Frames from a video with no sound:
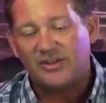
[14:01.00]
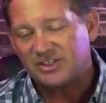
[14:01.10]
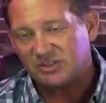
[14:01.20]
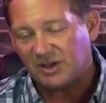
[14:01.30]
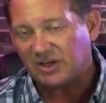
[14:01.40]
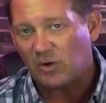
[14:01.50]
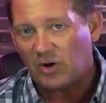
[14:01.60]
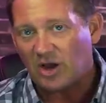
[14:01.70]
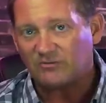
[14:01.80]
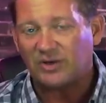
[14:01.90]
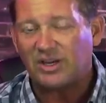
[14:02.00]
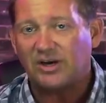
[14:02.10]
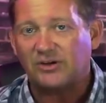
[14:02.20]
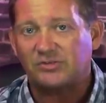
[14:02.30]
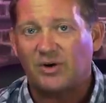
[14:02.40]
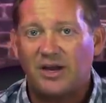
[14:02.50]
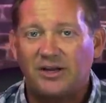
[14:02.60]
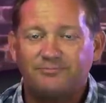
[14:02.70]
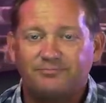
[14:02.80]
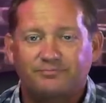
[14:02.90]
Now, this has been going on for years,
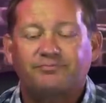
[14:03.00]
right?